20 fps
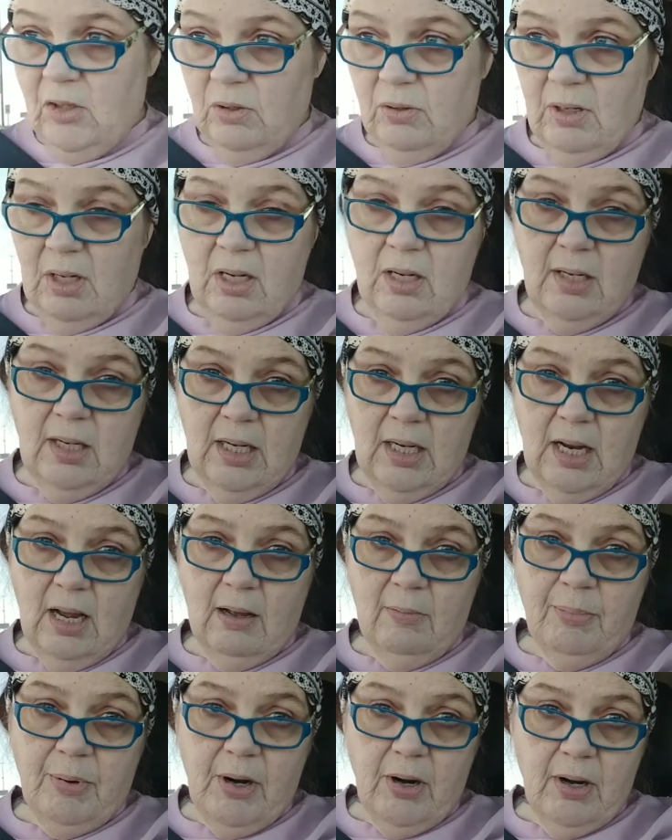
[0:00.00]
doing good.
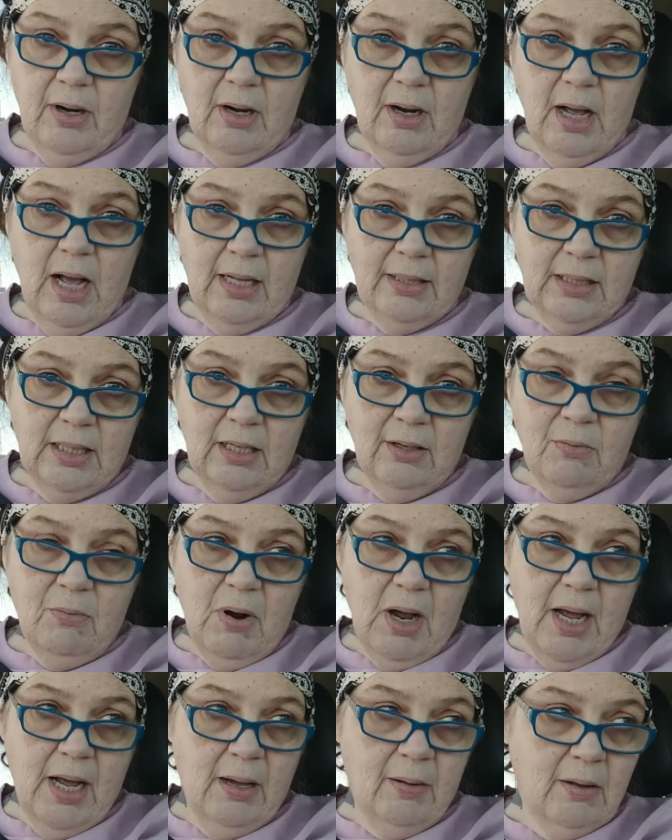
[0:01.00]
I think
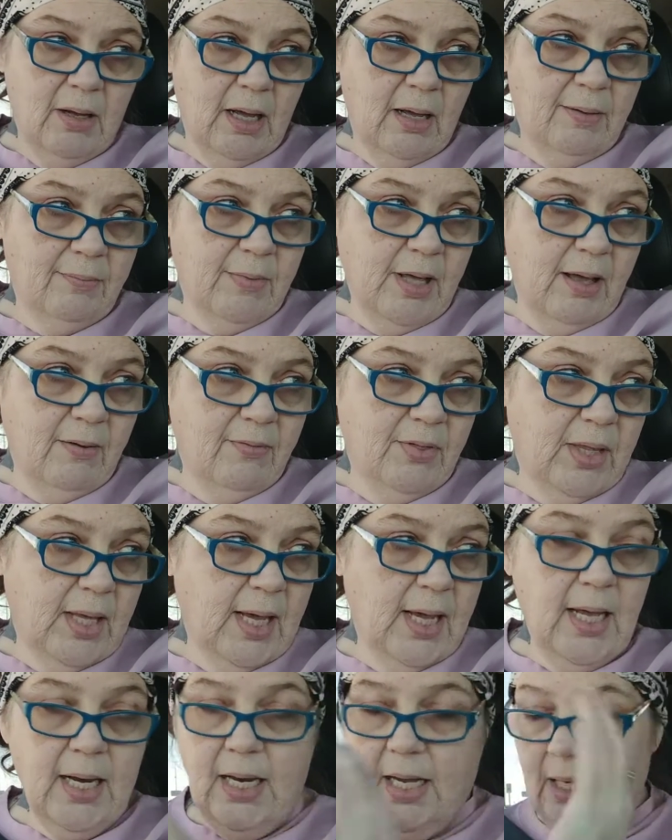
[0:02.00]
why I'm having the
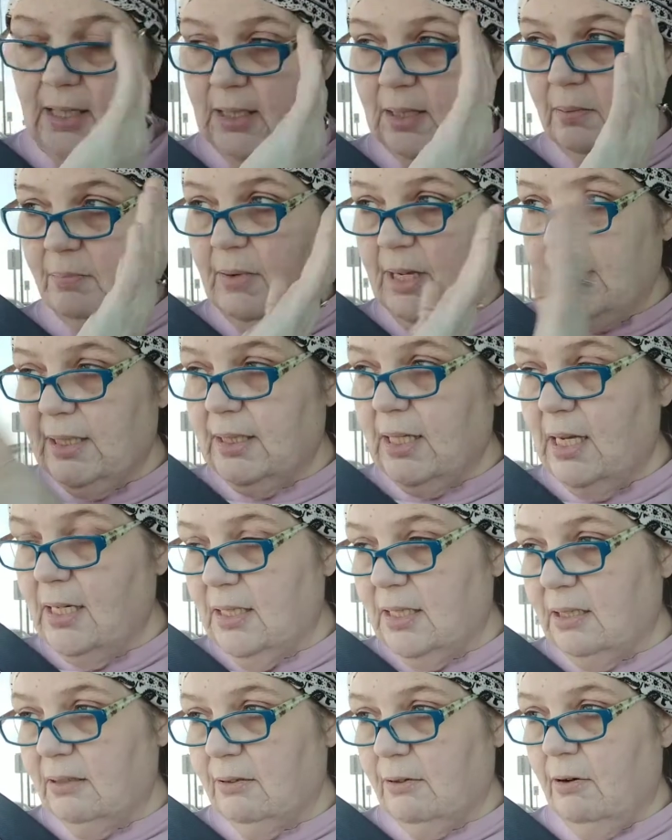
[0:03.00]
headaches and my
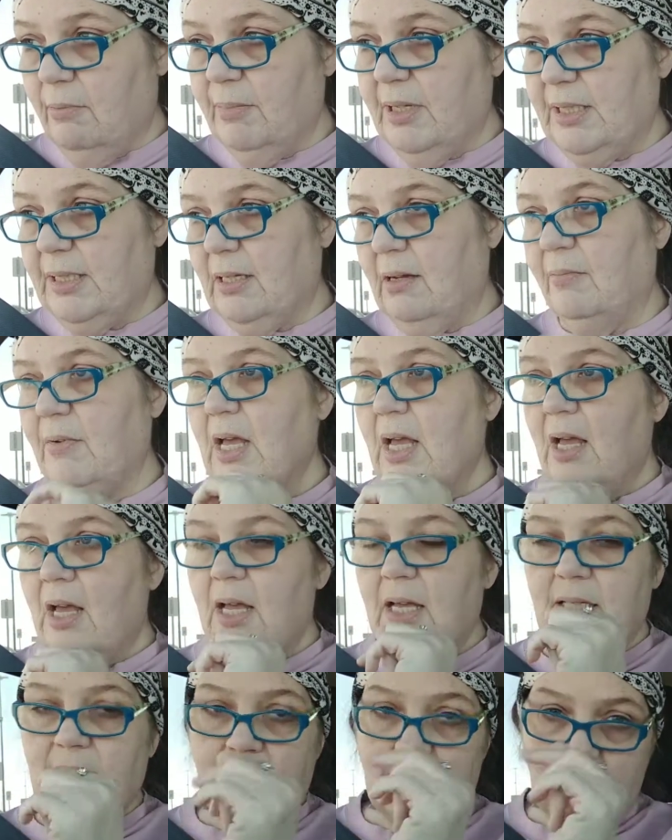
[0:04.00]
sinuses are all messed up
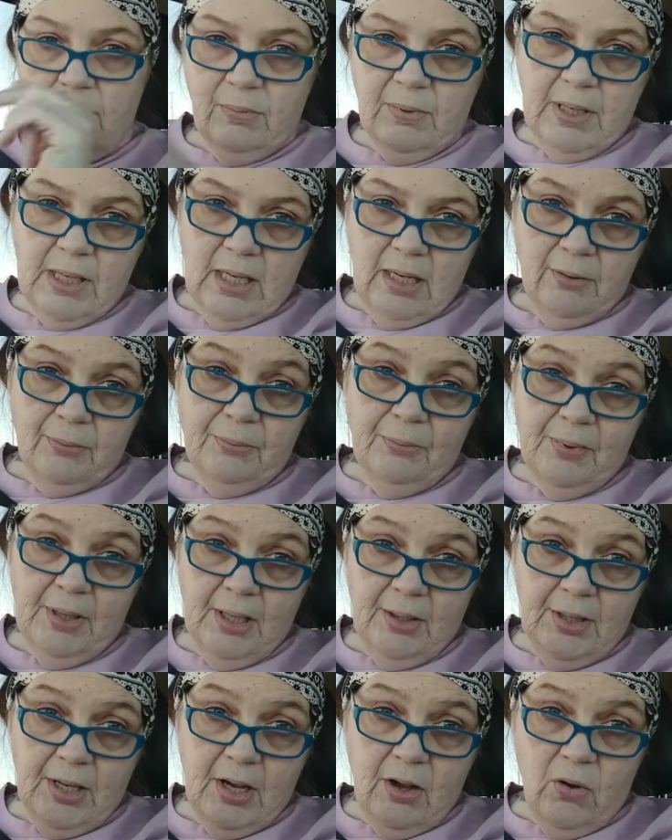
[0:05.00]
is because we're getting
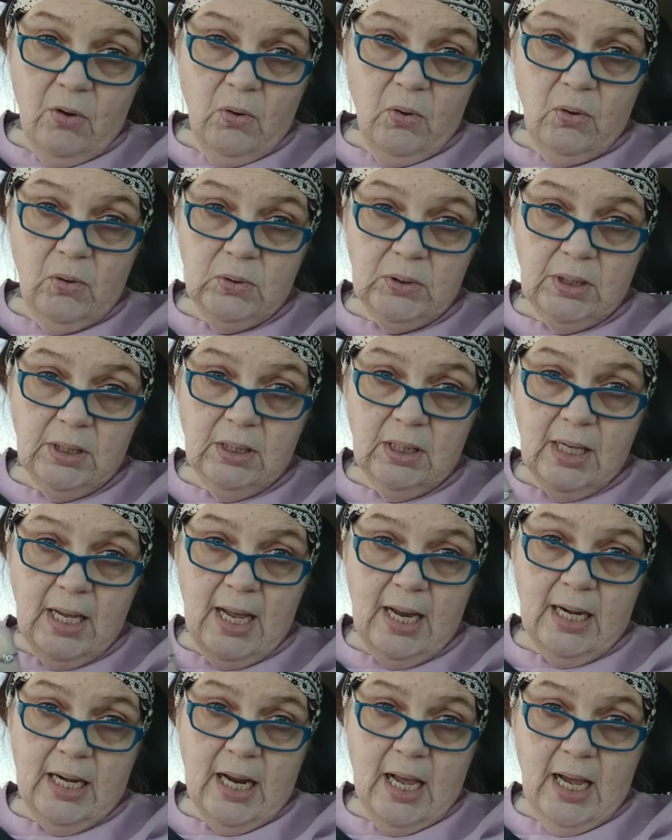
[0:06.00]
really cold
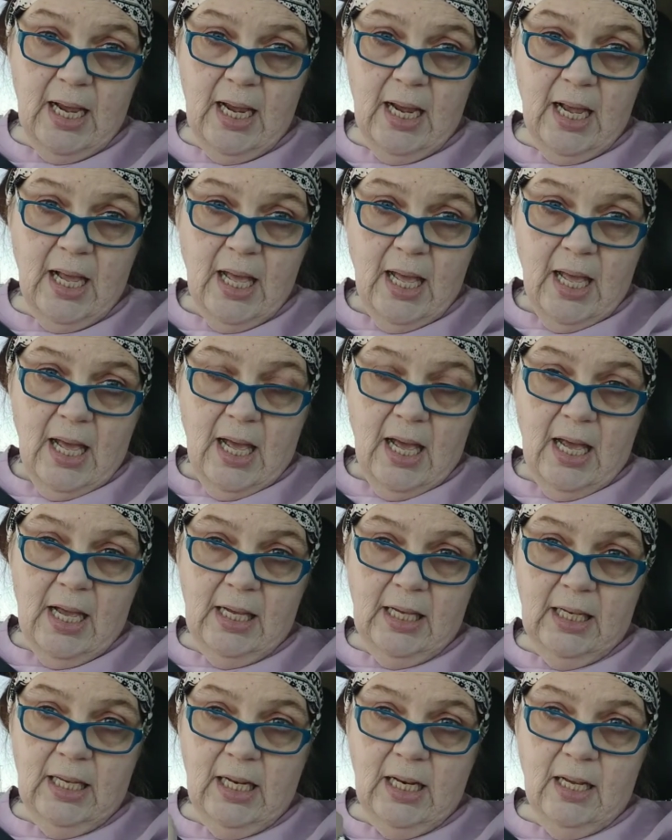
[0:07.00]
at night
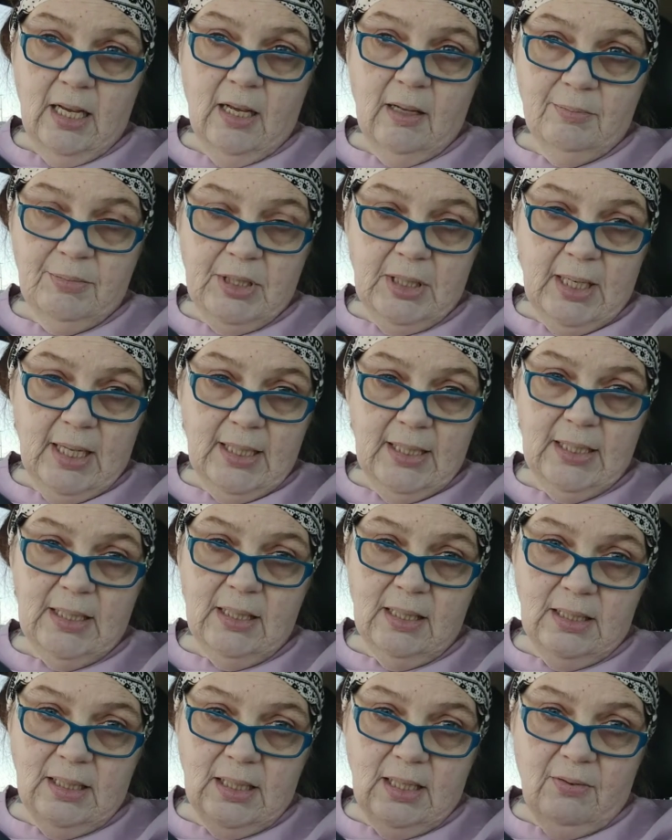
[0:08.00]
and getting up to like
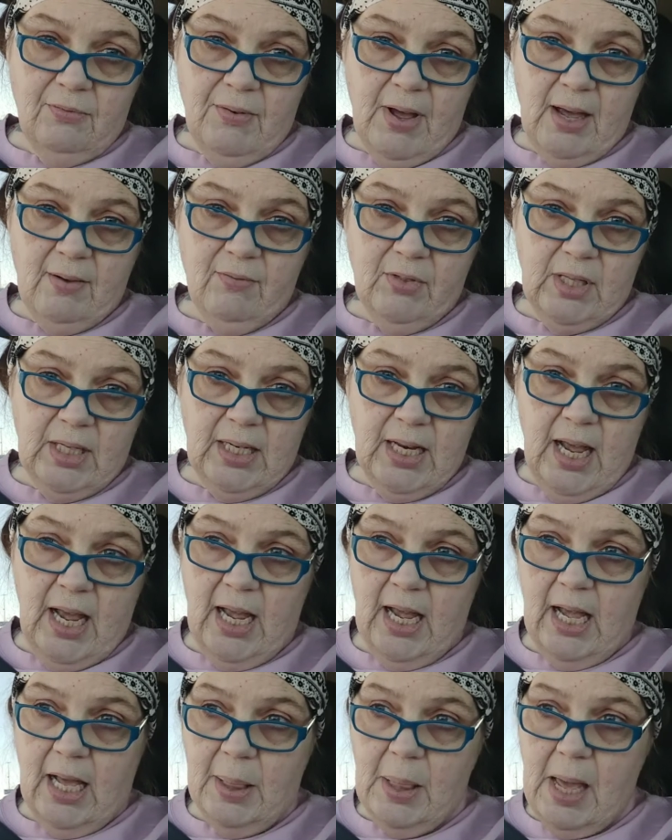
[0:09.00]
65 in the
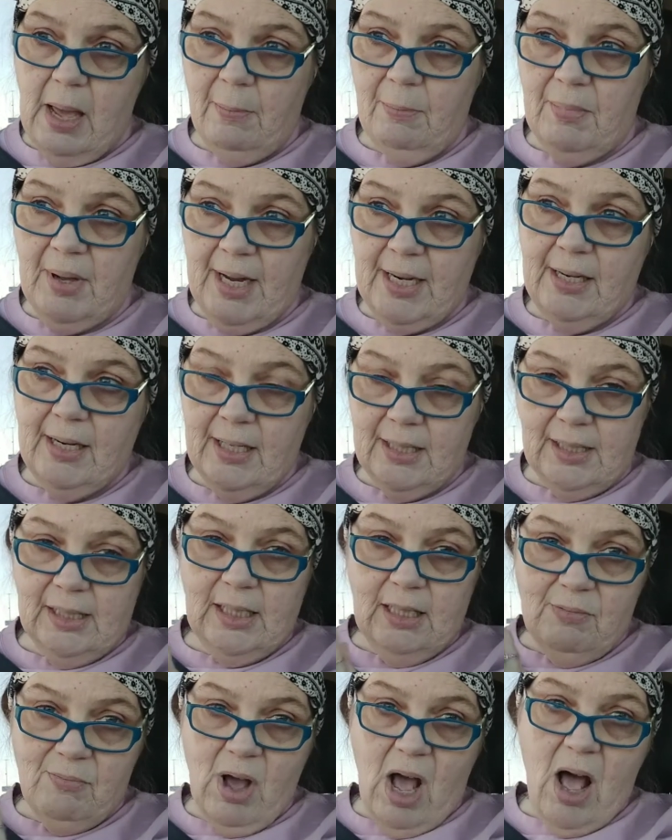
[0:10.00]
day. And that might not
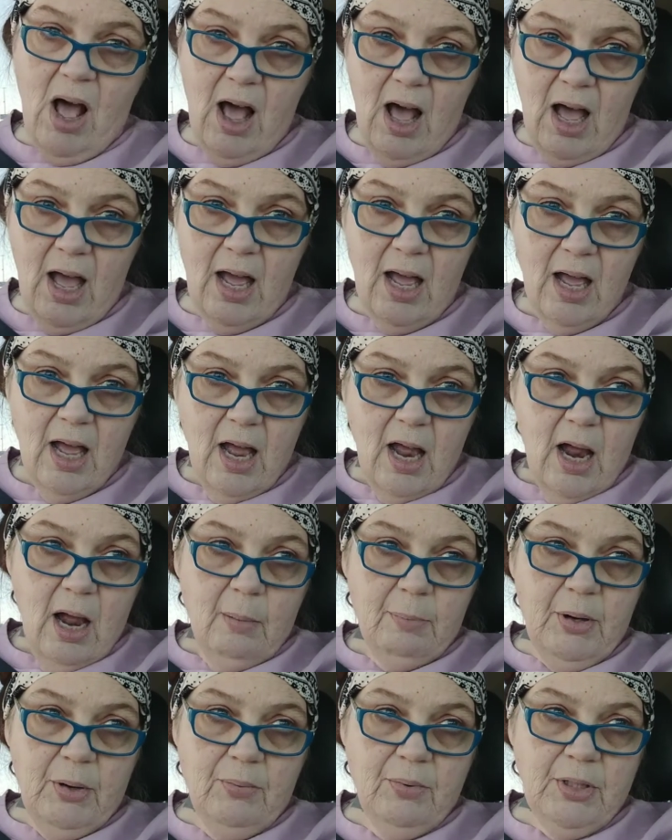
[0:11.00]
seem hot,
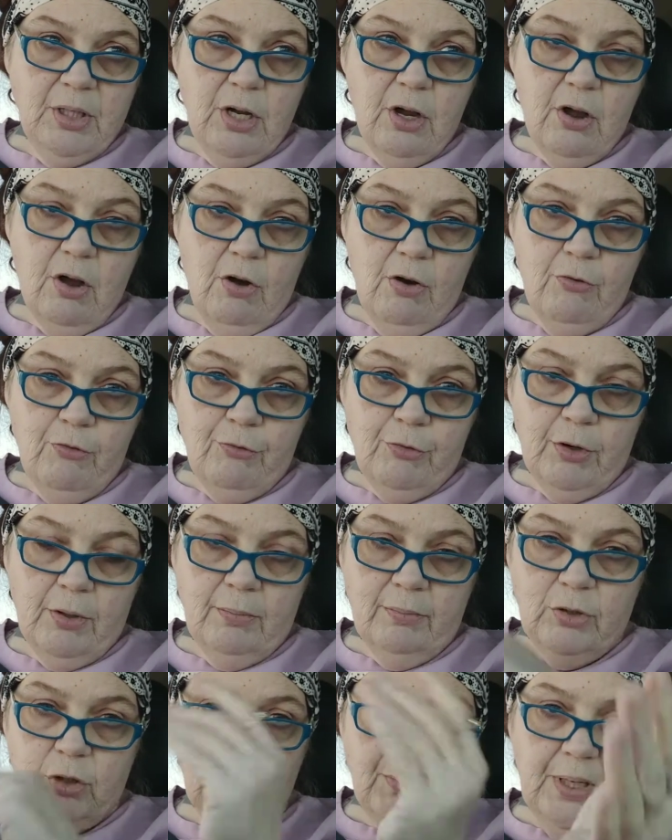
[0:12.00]
but when you go
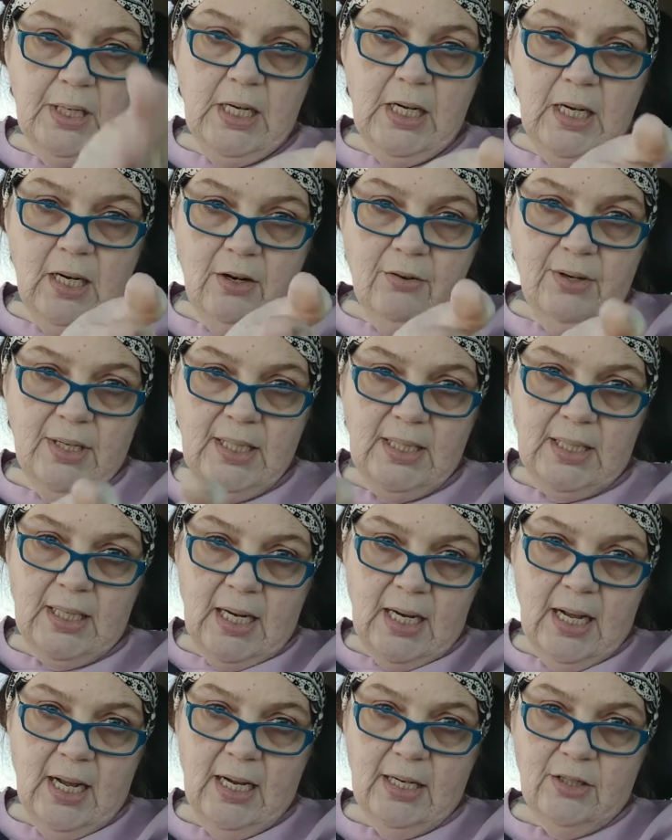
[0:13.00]
from 20 degrees
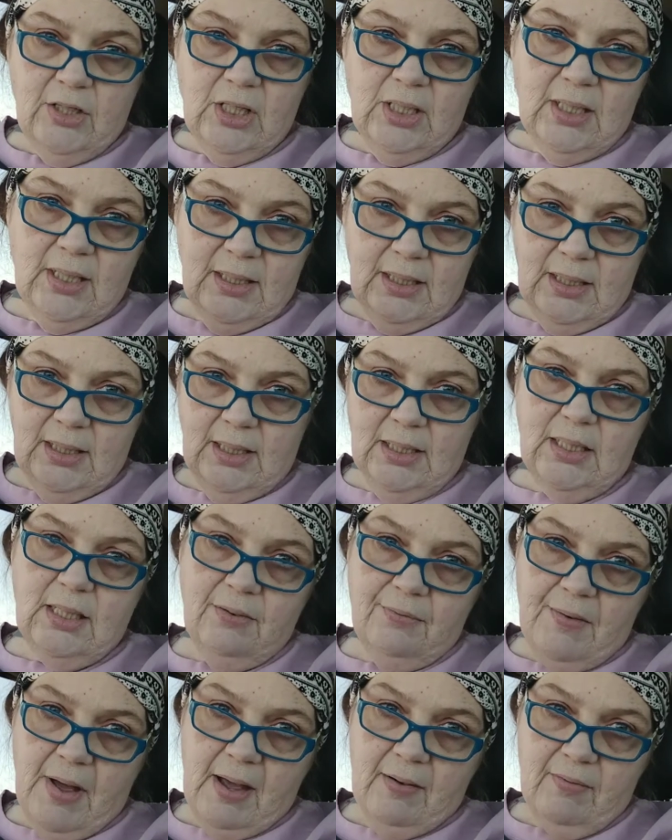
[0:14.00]
at night to
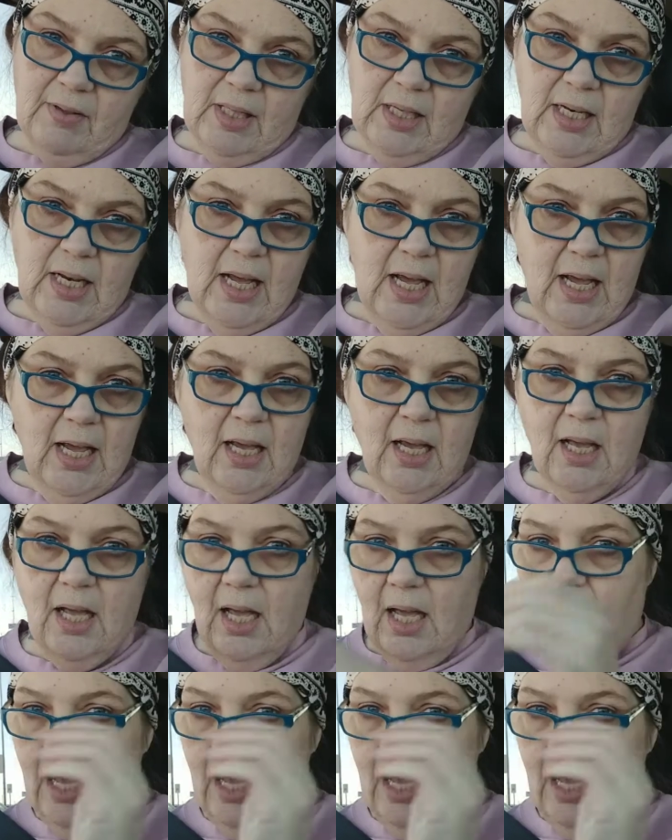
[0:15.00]
65 in the day,